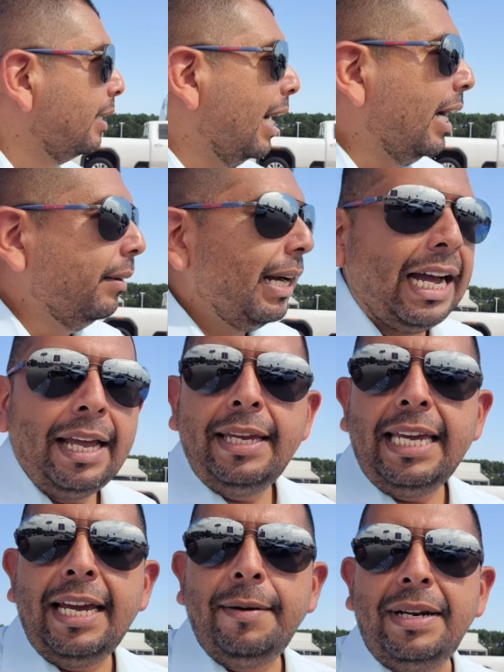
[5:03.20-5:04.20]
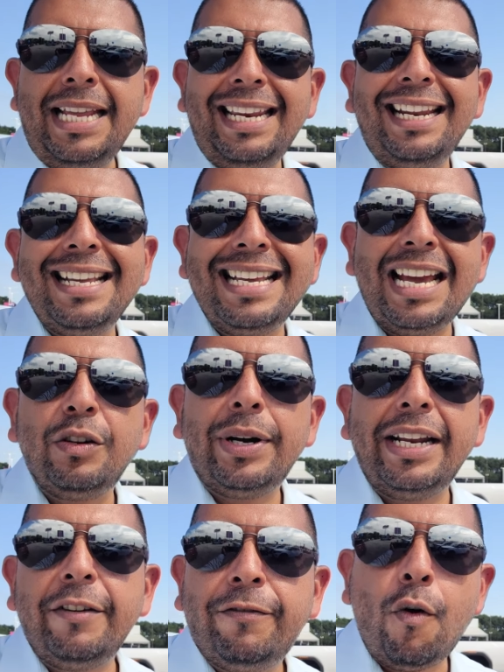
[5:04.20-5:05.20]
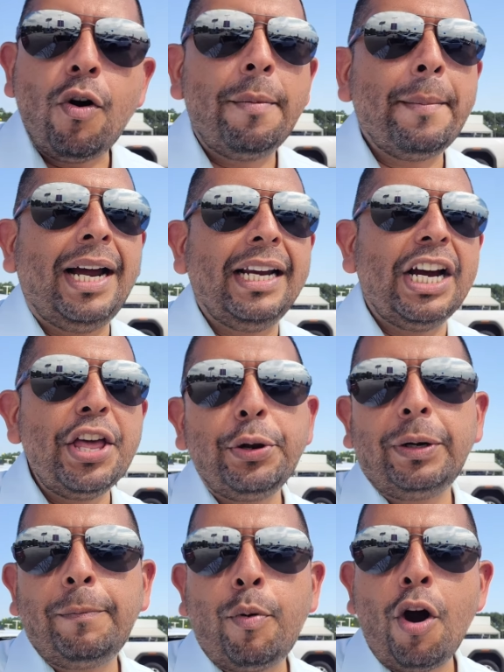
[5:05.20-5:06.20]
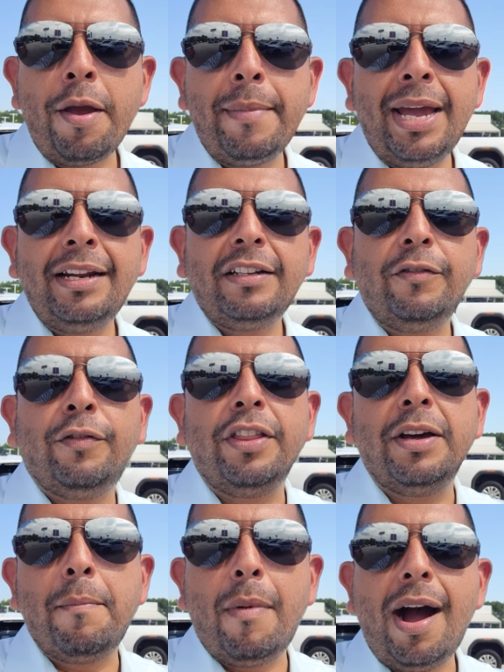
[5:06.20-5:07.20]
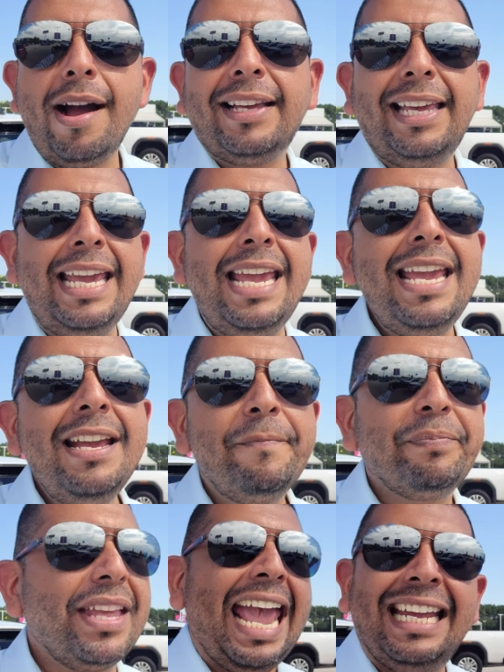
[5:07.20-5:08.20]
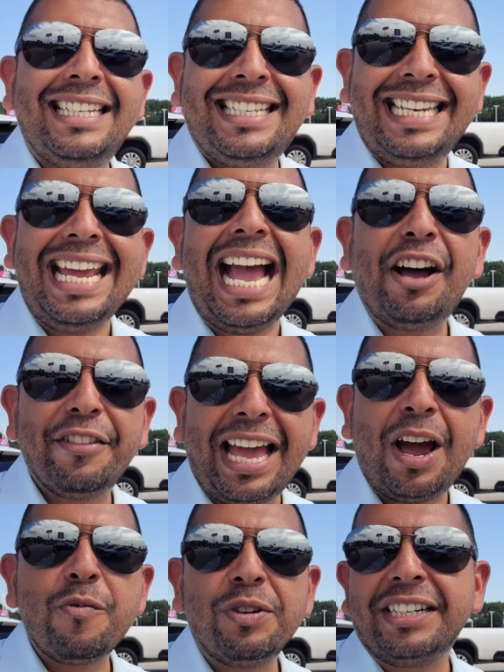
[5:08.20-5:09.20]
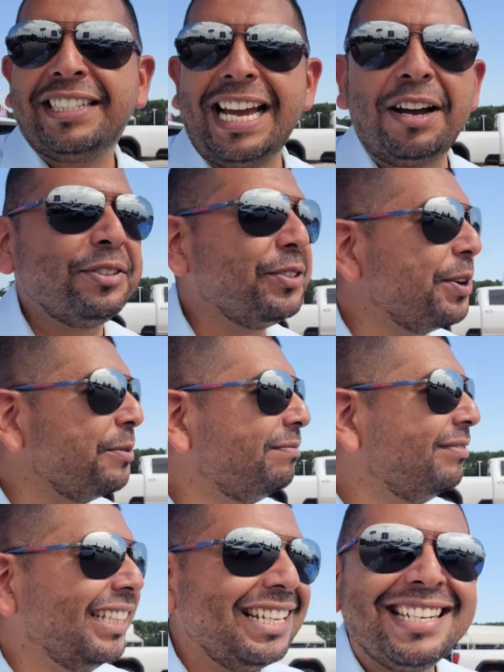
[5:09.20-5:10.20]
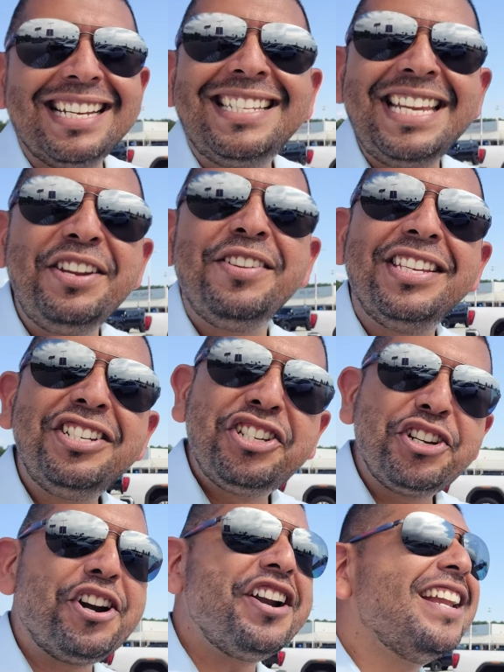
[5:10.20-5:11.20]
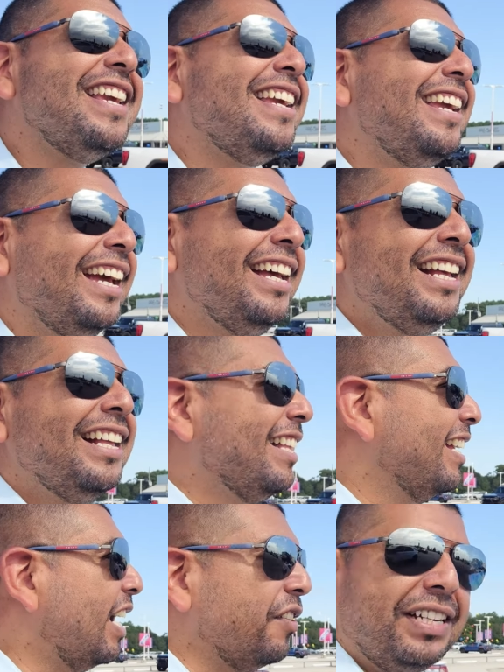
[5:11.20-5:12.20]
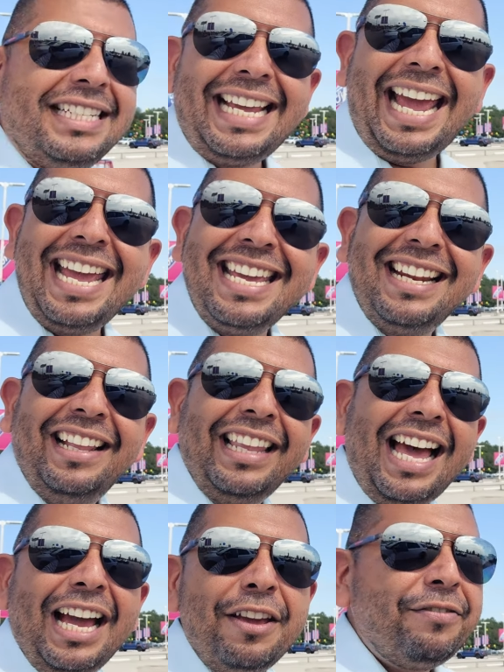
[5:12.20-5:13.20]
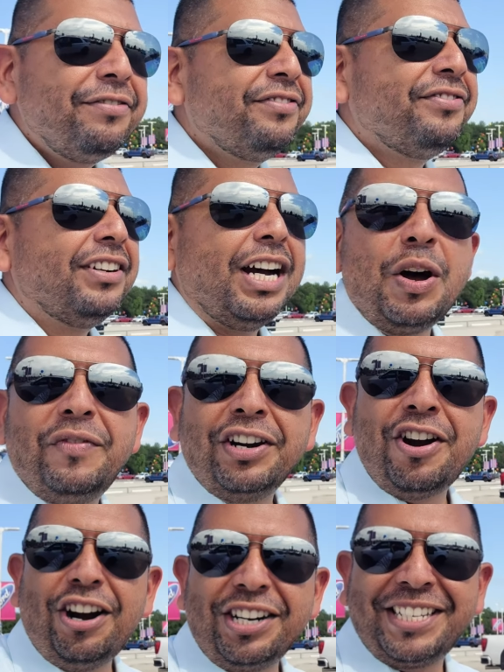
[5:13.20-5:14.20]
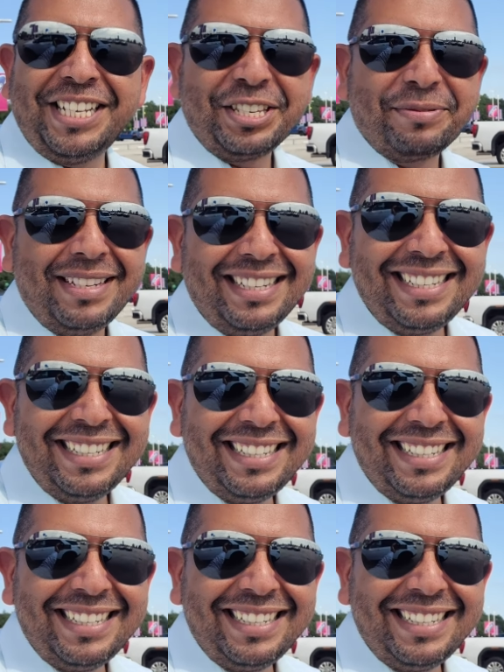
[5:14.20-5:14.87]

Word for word: I am needing to get ready for my other appointment for the Mach-E and see how that works out. So let's continue the journey of a day in the life of a car salesman.